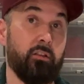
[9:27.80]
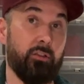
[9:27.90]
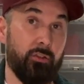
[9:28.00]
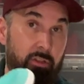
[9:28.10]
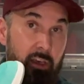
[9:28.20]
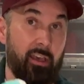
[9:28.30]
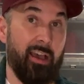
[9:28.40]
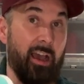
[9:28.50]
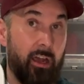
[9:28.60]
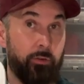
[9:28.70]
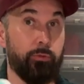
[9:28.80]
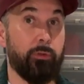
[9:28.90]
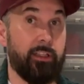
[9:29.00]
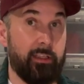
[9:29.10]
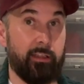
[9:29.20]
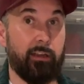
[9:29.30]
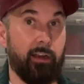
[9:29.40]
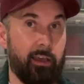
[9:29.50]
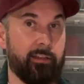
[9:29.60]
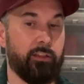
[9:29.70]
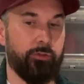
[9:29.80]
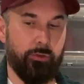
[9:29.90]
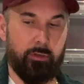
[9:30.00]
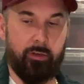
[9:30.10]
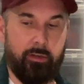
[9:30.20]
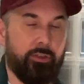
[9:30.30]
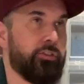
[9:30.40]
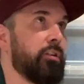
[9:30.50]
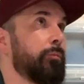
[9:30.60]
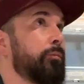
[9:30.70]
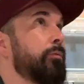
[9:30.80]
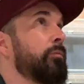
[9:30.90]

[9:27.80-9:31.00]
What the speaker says: So yeah, I really like the Jordan Airship.